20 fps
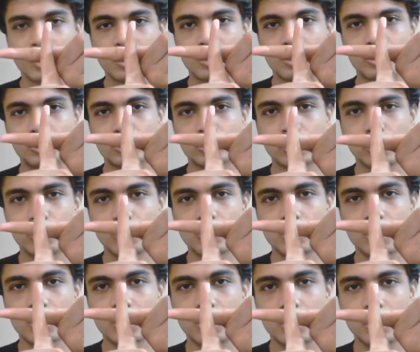
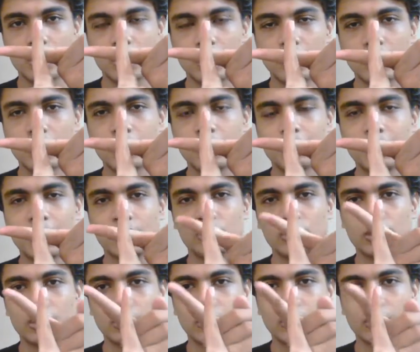So
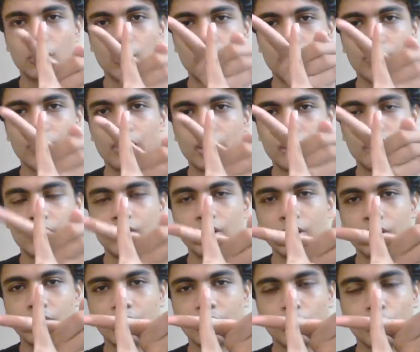imagine over here
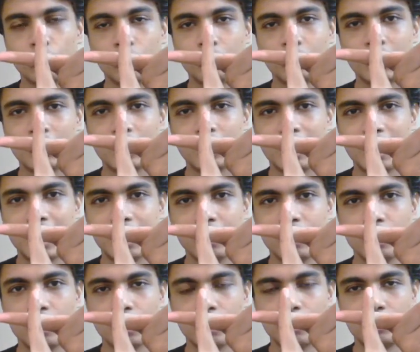would be the head
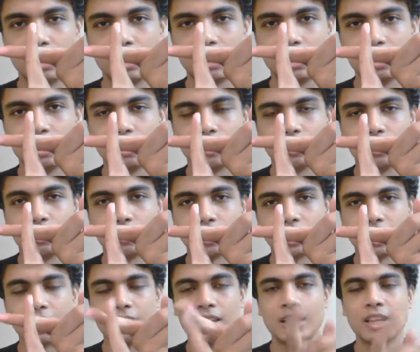of the eagle,
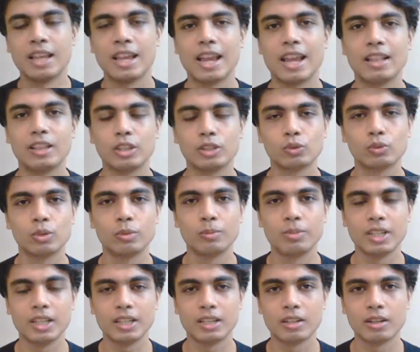okay, and this would
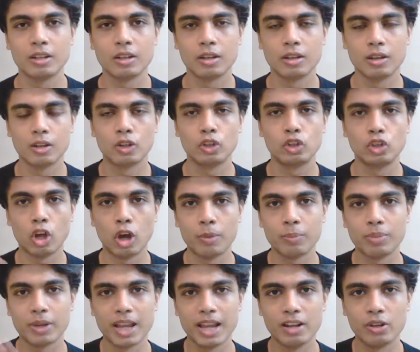be
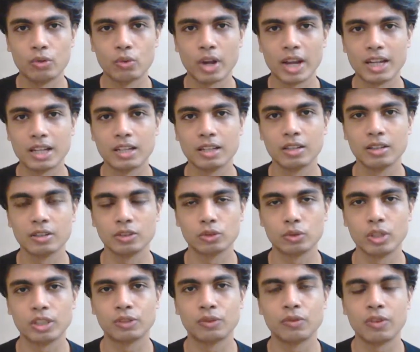top and right, so
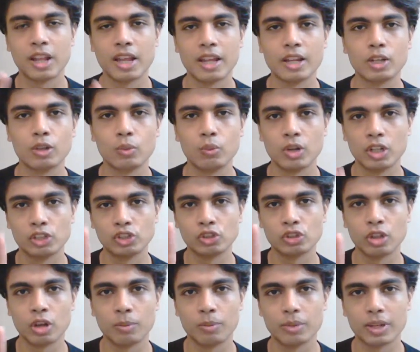it's flying towards
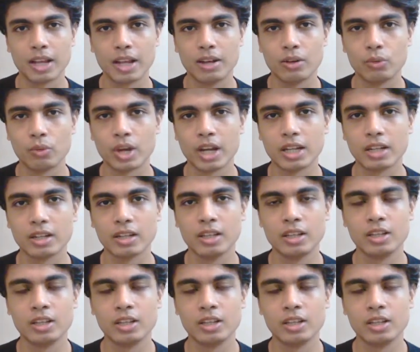top and right.